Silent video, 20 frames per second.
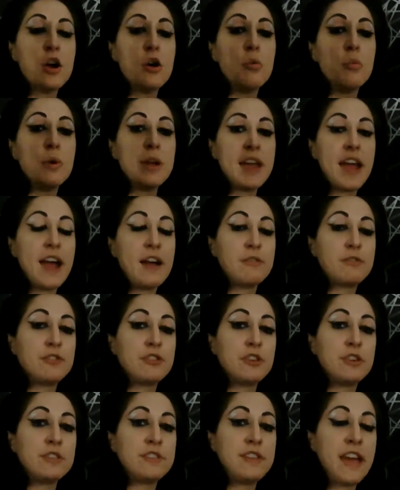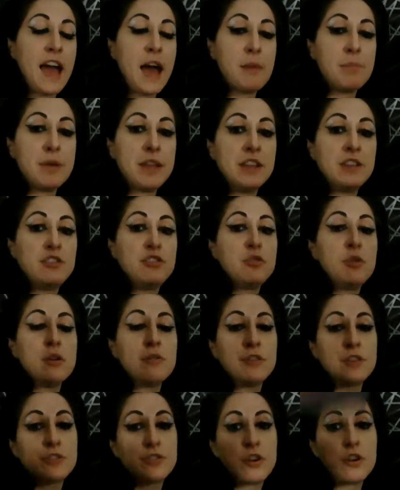we have to tap into a
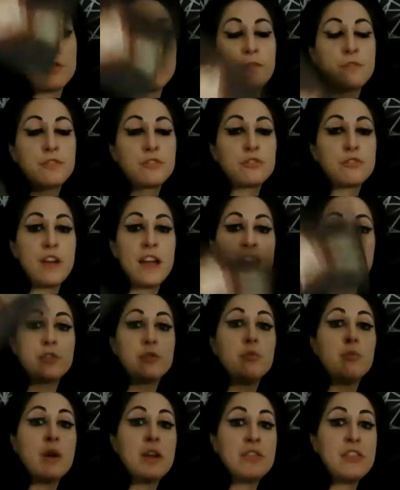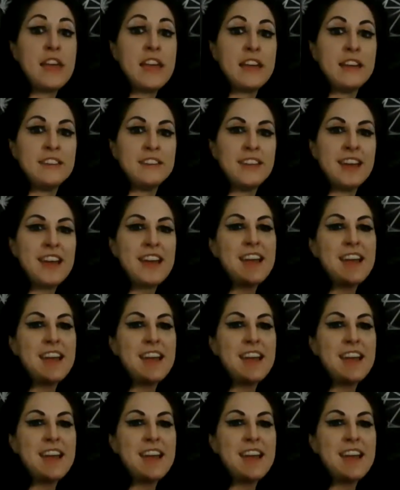reserve of strength within